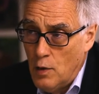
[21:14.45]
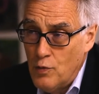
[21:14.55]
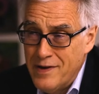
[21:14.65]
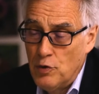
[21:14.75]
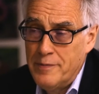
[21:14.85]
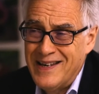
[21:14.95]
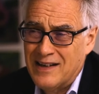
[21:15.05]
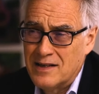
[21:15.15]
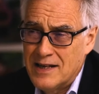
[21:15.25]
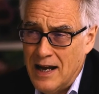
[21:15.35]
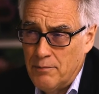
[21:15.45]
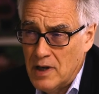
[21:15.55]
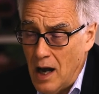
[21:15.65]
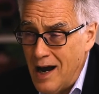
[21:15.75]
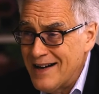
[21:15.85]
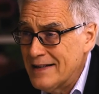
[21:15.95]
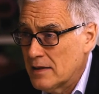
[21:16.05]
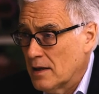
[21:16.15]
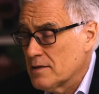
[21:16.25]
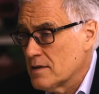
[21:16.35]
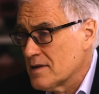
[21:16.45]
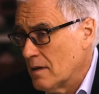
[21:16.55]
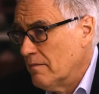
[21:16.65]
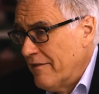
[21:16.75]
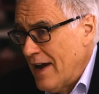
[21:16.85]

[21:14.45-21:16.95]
we will be condemned either to some